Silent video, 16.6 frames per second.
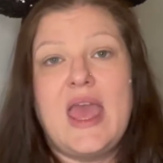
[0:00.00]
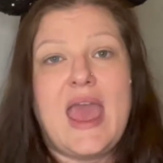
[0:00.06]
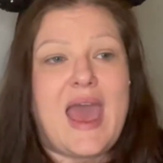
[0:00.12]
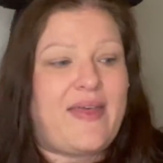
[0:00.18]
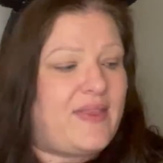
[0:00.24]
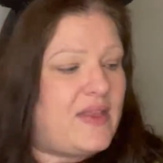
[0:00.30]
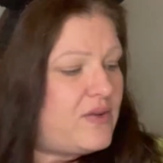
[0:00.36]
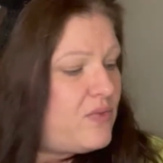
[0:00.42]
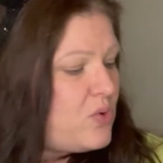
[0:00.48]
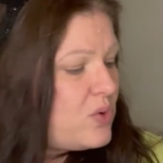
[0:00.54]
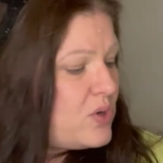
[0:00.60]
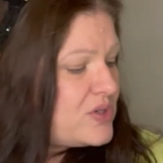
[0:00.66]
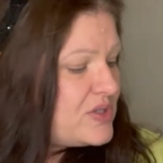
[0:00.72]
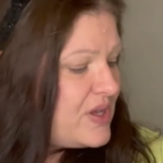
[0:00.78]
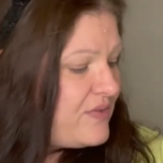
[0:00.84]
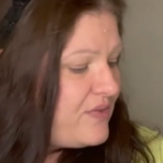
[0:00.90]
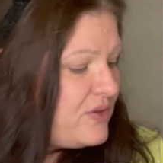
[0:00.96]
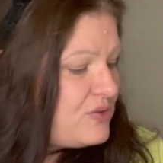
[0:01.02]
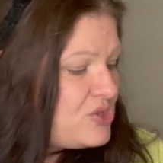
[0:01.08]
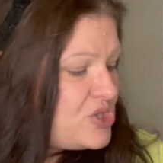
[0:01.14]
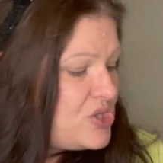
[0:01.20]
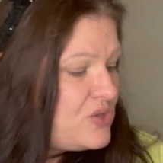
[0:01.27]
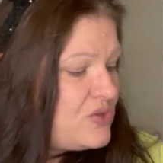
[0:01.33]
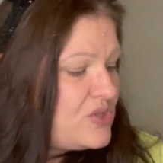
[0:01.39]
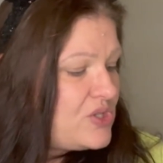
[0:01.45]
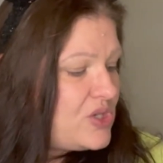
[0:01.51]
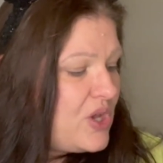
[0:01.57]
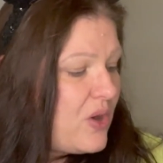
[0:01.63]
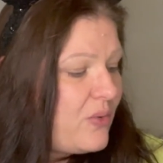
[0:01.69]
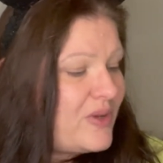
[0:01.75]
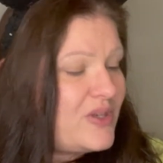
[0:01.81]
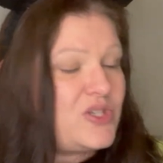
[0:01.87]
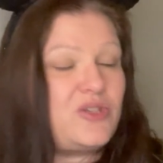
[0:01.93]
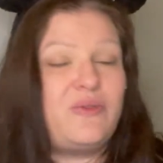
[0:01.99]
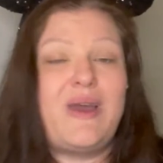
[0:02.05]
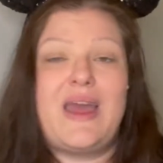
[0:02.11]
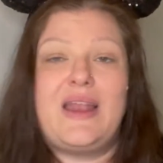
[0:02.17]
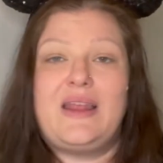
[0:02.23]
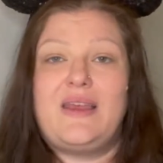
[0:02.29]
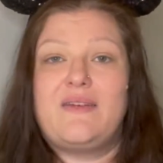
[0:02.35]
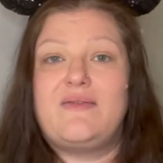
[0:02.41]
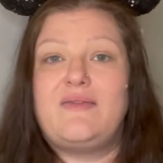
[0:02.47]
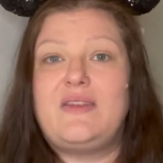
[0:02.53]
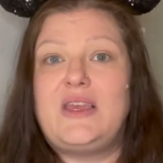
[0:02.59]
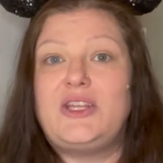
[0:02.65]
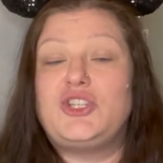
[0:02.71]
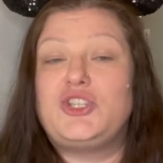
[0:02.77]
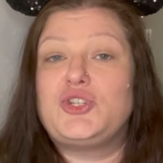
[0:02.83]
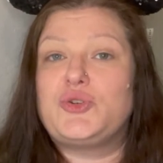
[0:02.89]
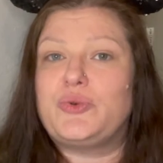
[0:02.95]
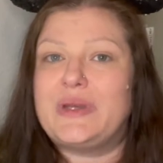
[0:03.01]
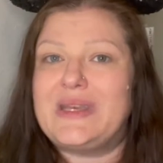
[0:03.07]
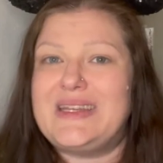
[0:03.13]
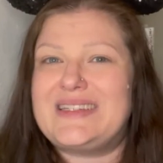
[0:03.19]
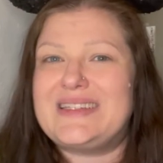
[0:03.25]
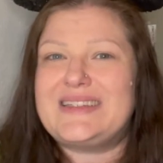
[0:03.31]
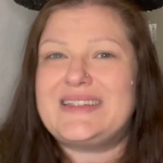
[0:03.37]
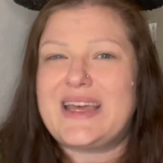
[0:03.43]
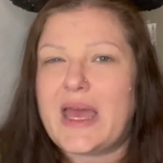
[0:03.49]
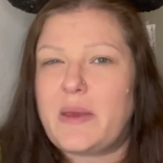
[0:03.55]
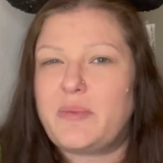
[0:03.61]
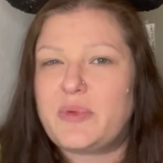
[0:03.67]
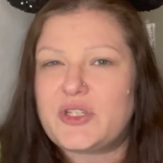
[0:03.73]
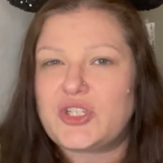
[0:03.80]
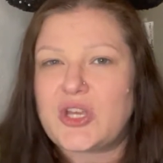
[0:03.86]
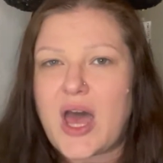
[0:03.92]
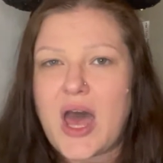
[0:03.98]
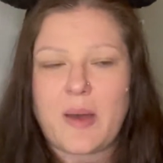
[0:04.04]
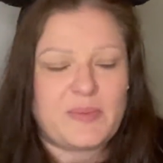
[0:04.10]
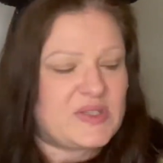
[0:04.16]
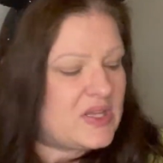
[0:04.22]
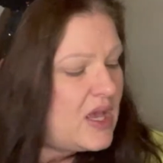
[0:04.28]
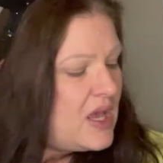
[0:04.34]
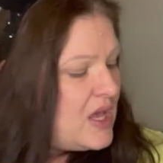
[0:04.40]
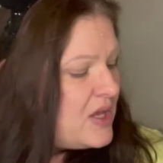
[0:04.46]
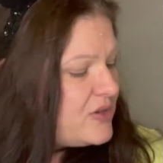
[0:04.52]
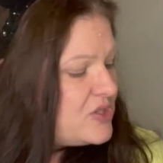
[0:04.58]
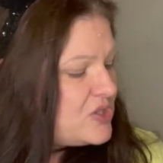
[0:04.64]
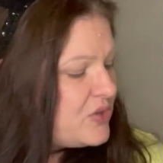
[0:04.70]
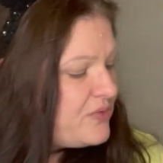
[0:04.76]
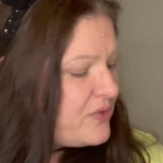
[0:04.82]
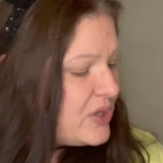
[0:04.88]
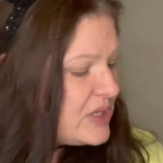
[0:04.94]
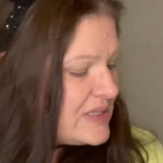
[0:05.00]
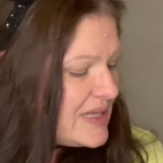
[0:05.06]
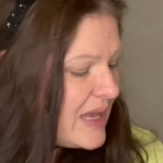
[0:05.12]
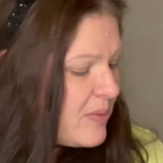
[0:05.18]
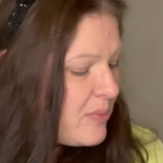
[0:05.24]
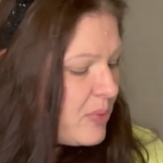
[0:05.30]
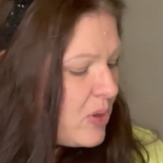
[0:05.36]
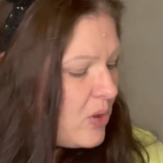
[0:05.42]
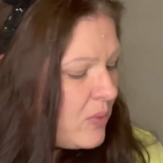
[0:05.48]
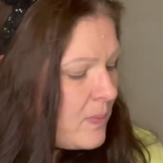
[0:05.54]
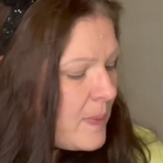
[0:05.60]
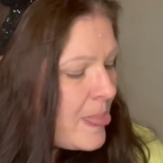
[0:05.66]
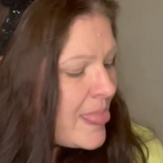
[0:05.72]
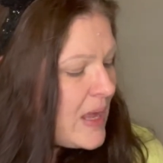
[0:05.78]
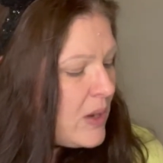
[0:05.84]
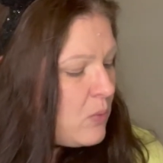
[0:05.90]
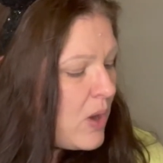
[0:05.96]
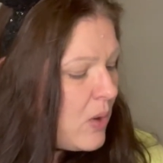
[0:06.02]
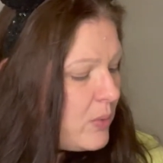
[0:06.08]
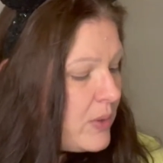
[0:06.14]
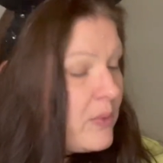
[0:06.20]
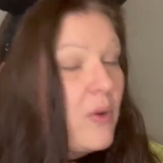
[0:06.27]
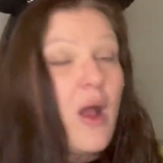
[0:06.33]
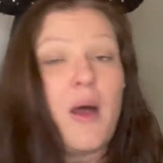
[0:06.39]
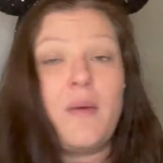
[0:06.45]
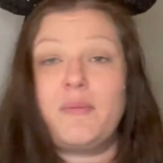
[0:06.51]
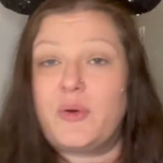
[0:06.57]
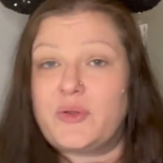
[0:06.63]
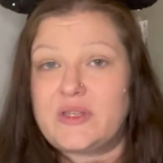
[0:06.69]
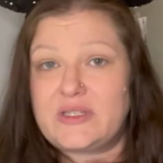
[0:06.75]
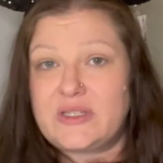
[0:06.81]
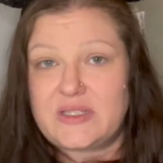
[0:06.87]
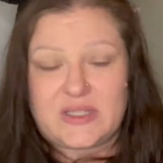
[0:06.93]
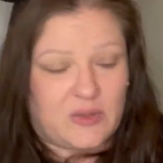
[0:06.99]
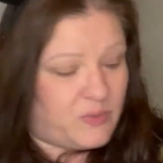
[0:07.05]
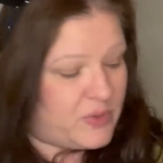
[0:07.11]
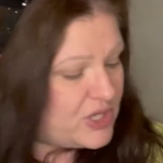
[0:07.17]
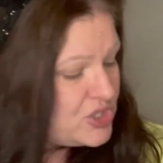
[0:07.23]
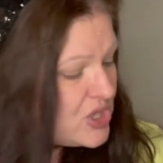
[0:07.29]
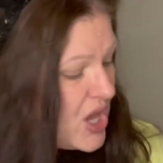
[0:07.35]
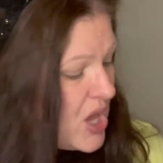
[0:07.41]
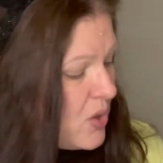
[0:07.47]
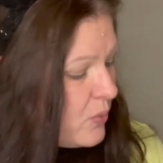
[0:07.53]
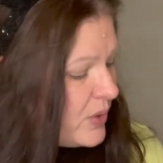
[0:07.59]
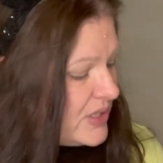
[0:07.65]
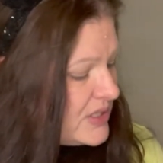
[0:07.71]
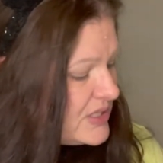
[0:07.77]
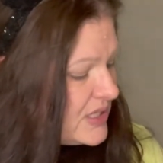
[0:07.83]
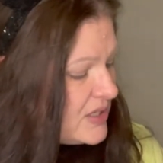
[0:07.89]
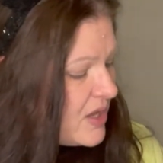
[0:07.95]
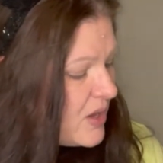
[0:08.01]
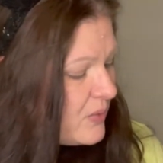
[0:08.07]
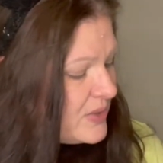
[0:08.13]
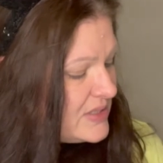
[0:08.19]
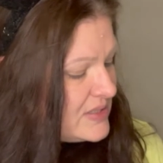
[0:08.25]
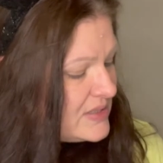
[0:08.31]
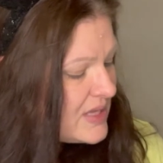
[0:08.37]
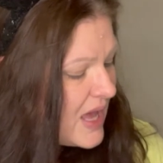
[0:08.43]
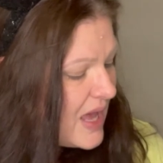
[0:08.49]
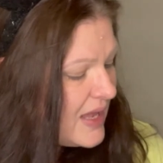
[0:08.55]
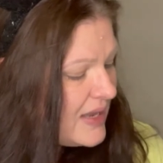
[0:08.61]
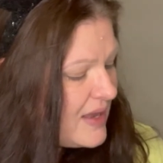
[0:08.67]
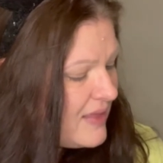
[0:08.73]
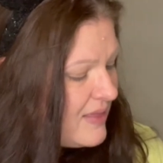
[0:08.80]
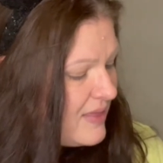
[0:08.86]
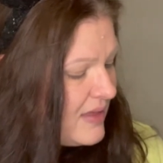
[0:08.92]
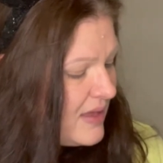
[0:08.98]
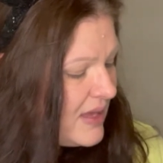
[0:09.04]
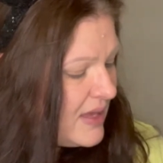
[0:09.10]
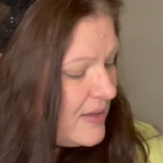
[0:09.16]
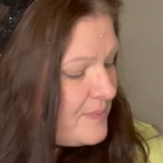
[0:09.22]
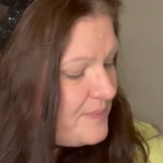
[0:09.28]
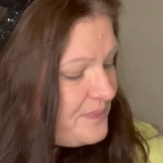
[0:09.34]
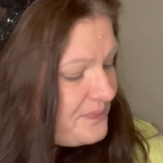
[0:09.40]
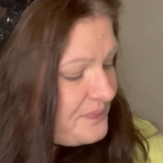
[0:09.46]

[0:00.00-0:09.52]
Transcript: And then of course, if you choose to go into any of the treat type shops, so for example, while we were on board the Disney Wish, we did go inside the